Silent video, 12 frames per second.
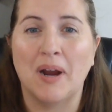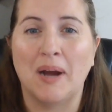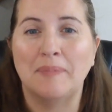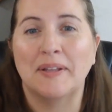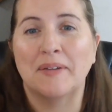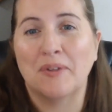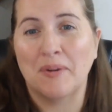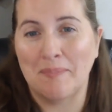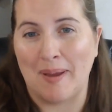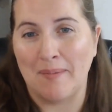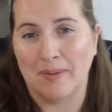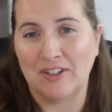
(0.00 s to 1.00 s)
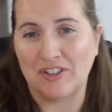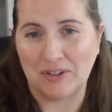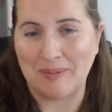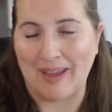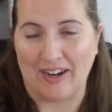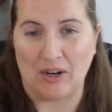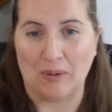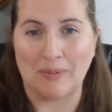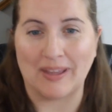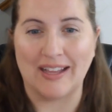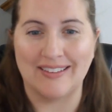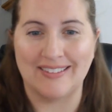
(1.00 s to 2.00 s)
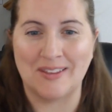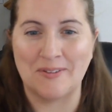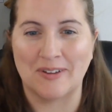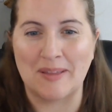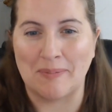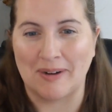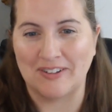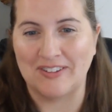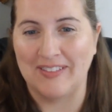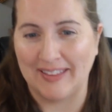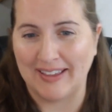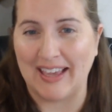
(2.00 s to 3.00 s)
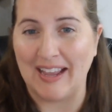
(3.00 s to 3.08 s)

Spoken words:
probably remembered you better because you were the person that